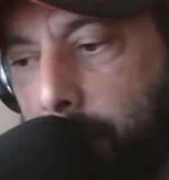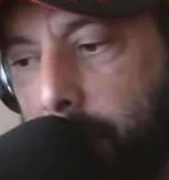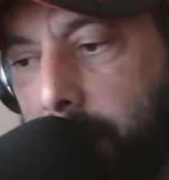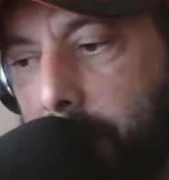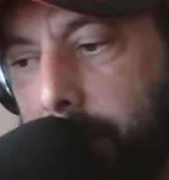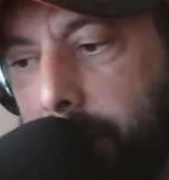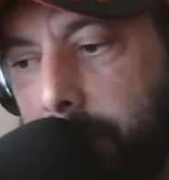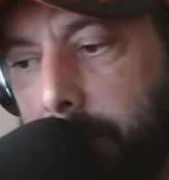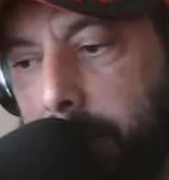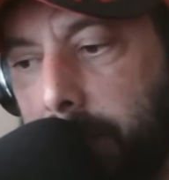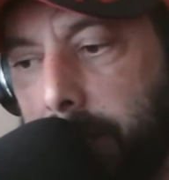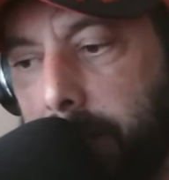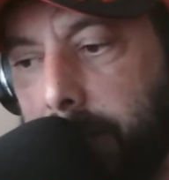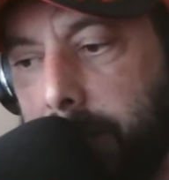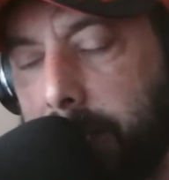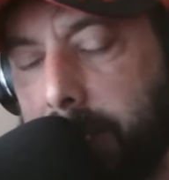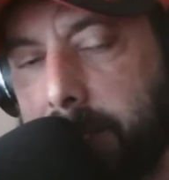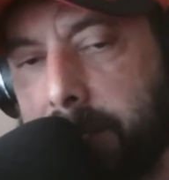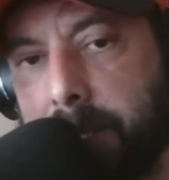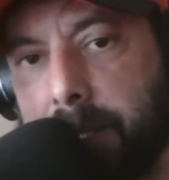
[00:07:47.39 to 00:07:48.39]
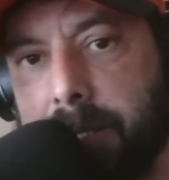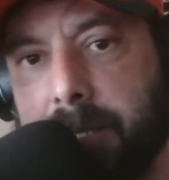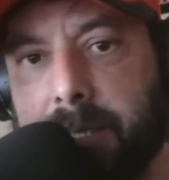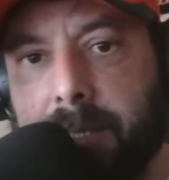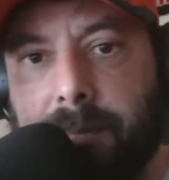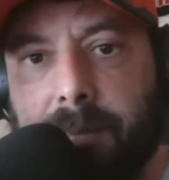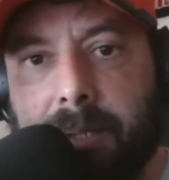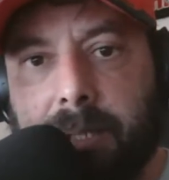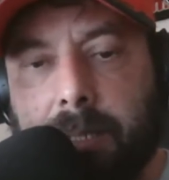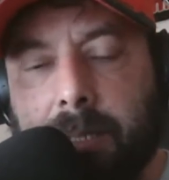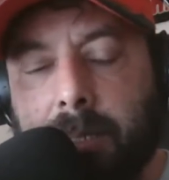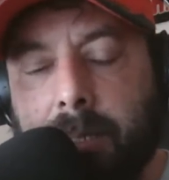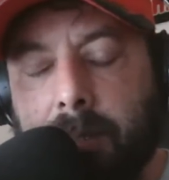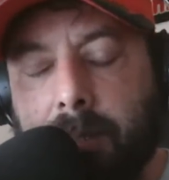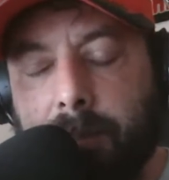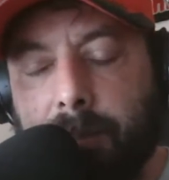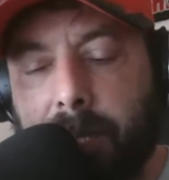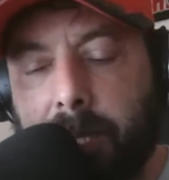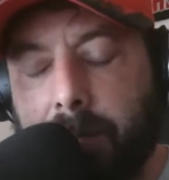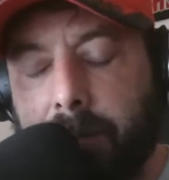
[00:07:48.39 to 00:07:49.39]
Well, the exclusivity
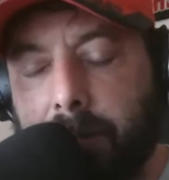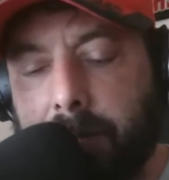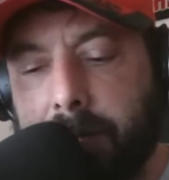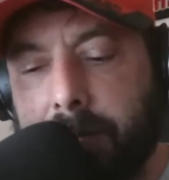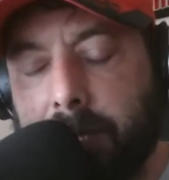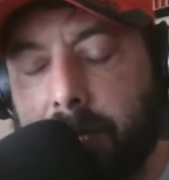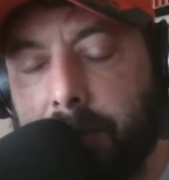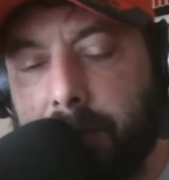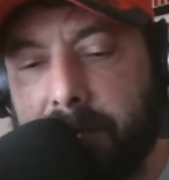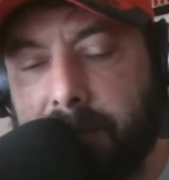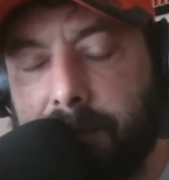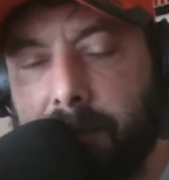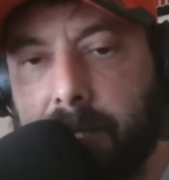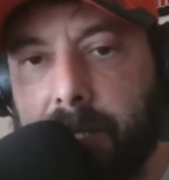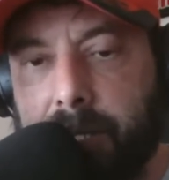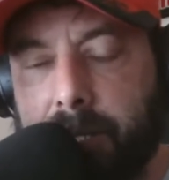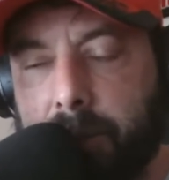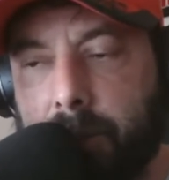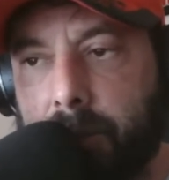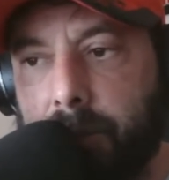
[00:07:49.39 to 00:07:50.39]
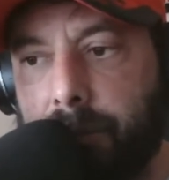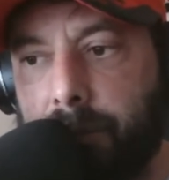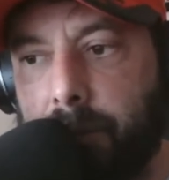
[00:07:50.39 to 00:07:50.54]
period time is very short,